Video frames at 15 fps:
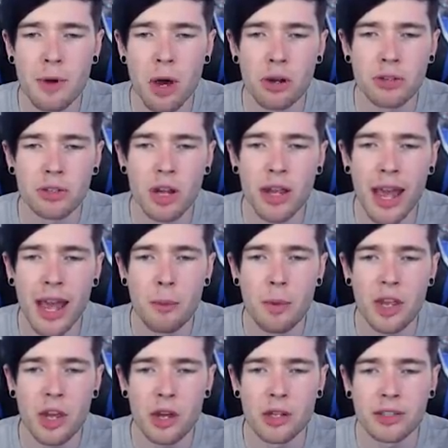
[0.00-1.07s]
murderers. Okay, we're
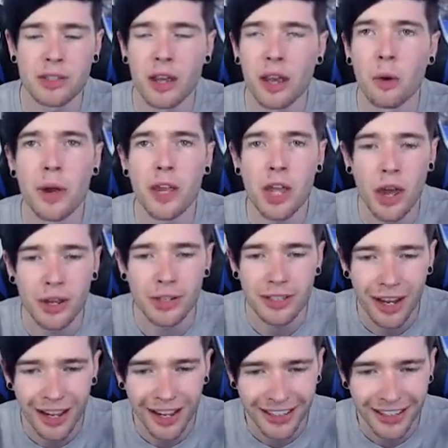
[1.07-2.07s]
good. We're good.